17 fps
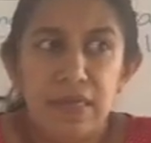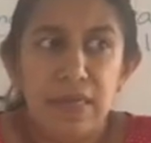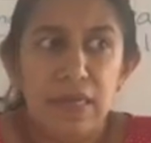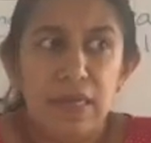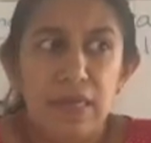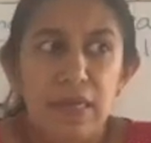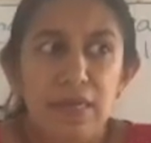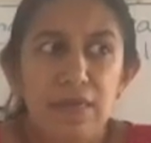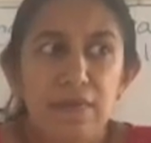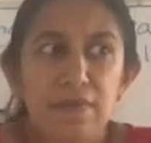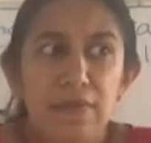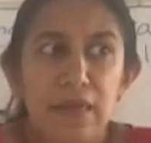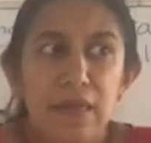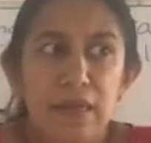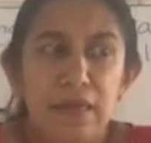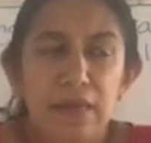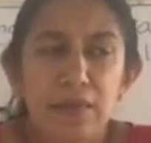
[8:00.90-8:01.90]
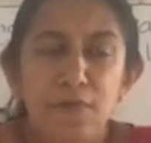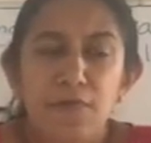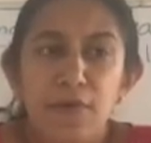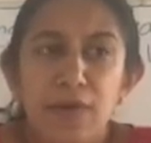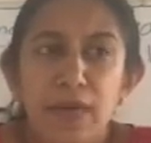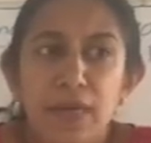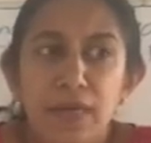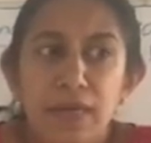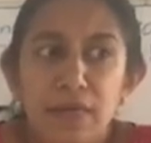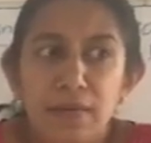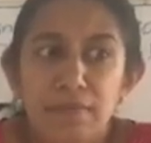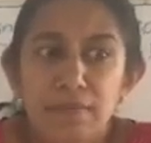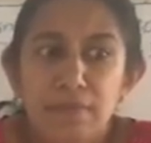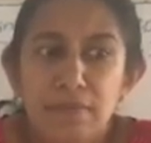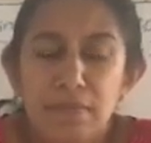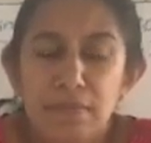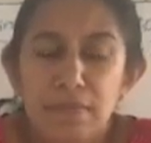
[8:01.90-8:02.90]
The freedom
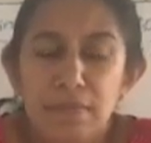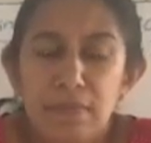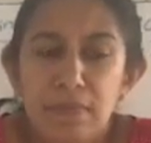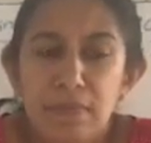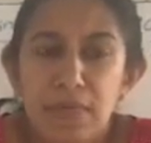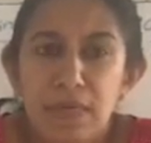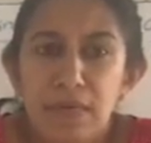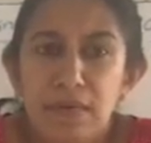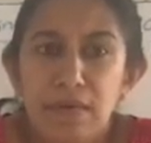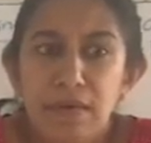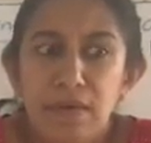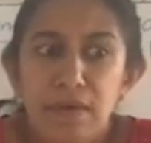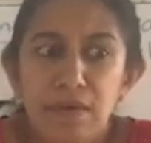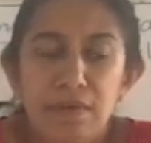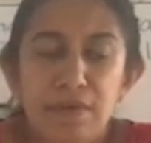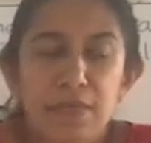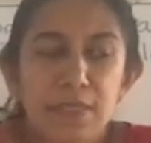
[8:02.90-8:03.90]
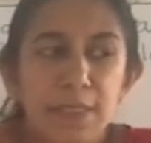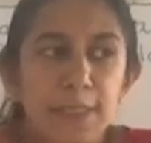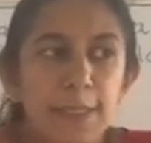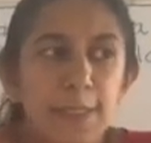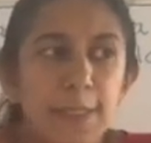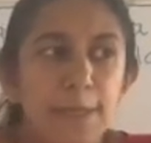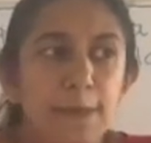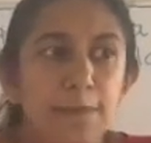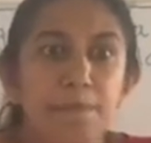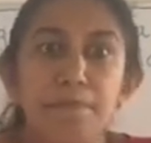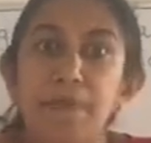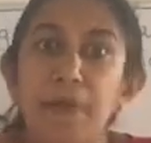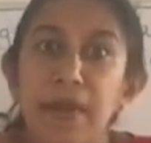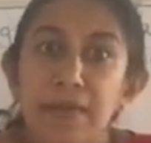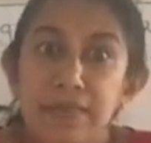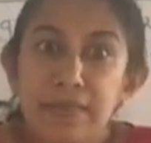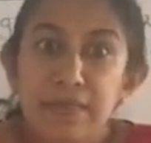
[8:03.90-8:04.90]
did not
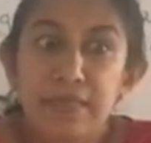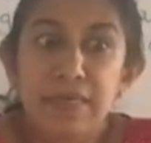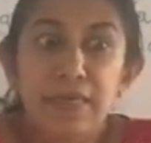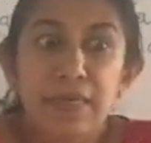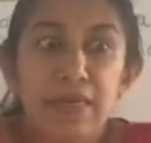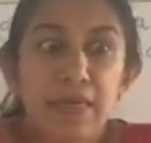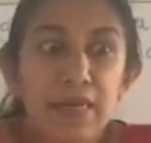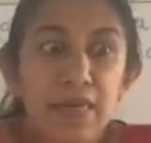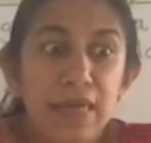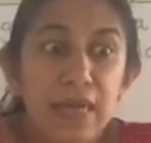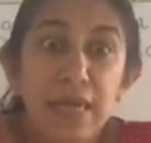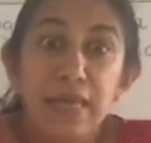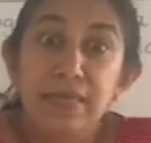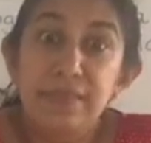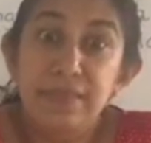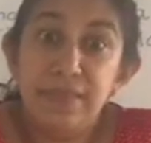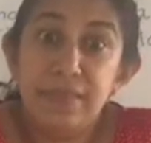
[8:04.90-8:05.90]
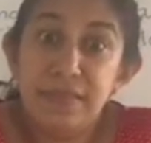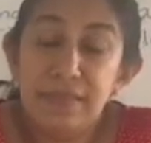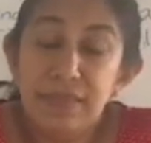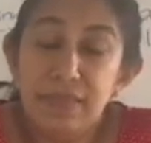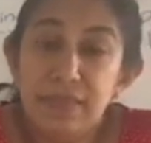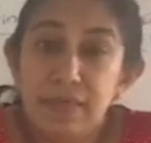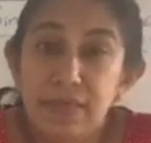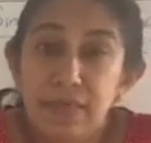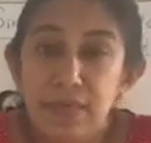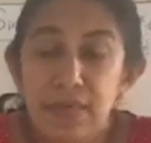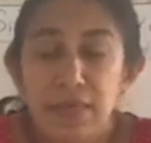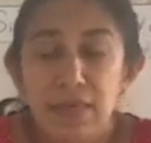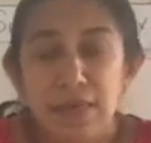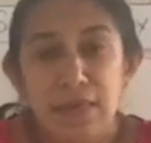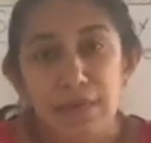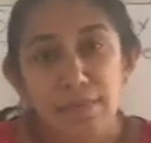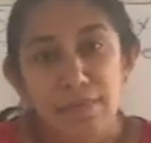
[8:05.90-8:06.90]
practically existed
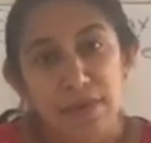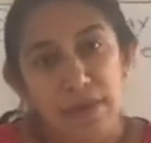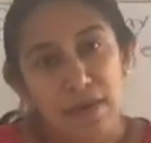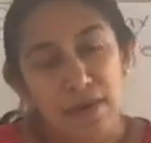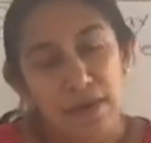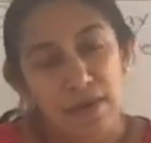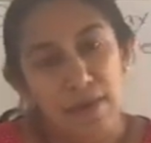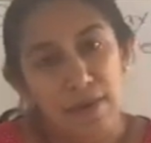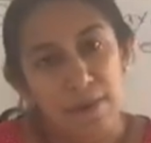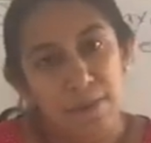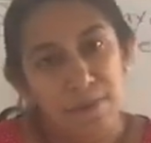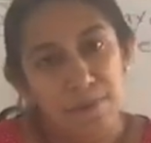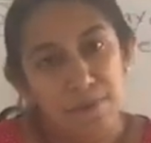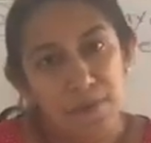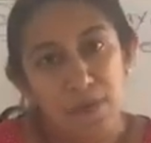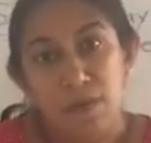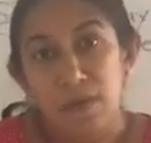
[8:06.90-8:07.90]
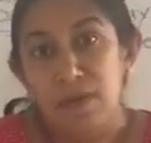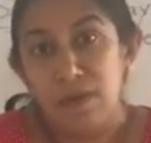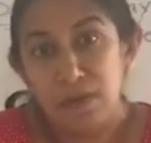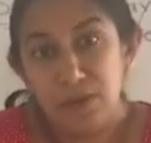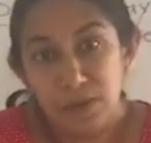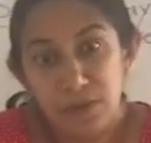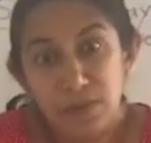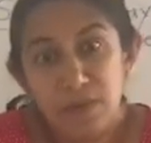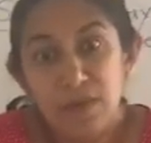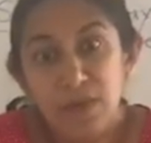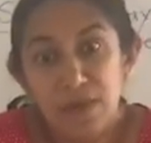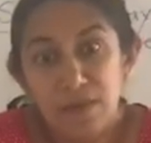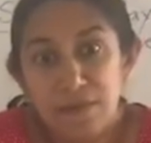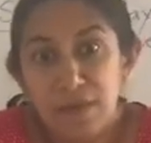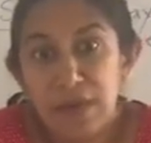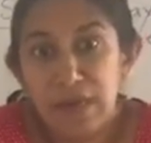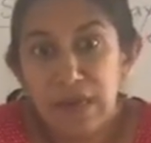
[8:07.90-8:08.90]
in America, although they
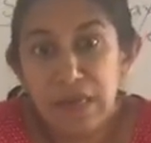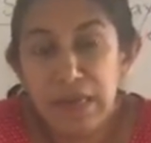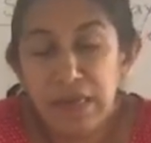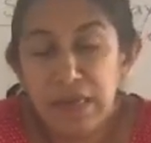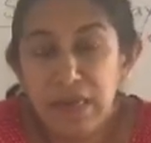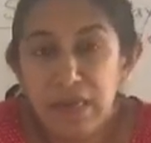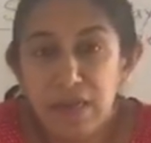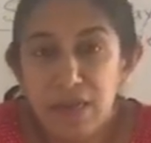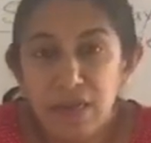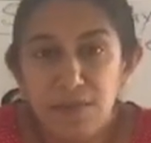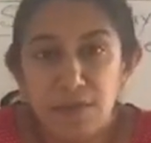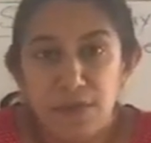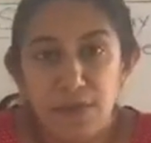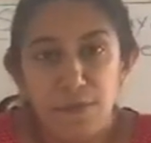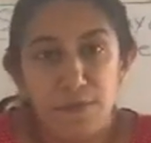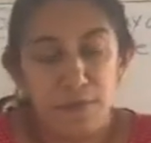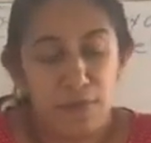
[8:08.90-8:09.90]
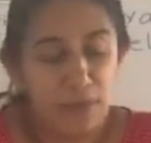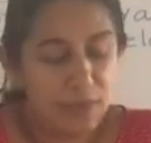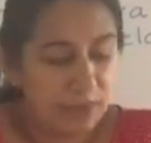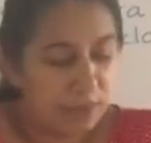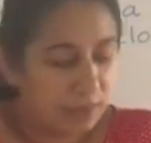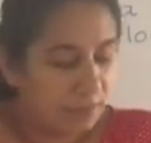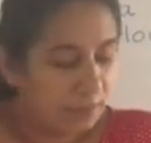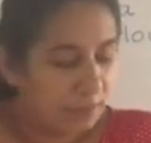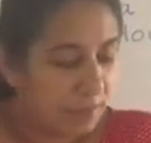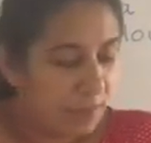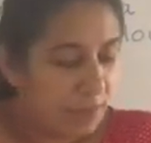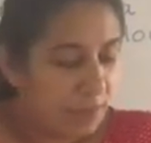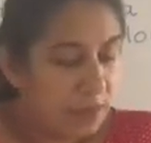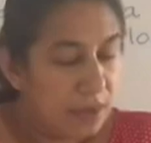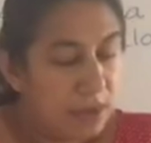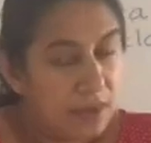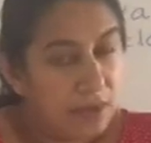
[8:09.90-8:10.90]
were legally given freedom.
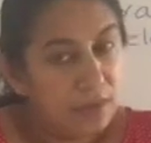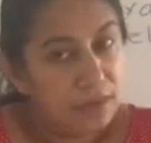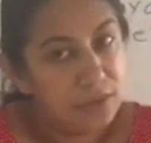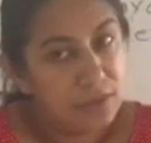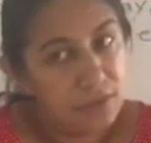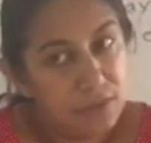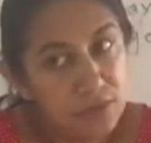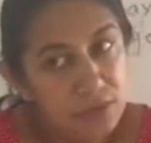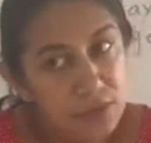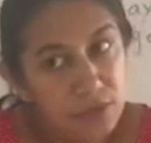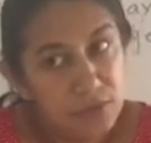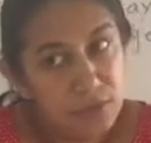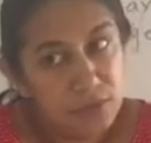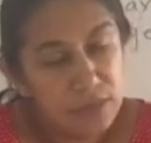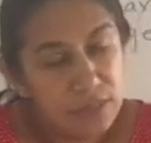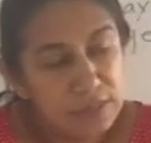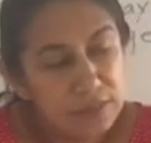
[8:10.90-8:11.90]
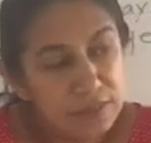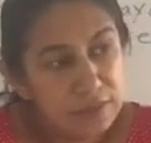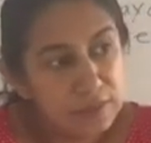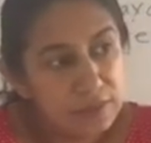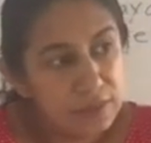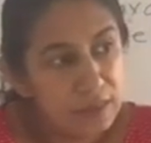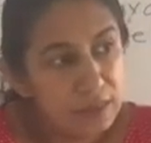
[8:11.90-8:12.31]
So due to this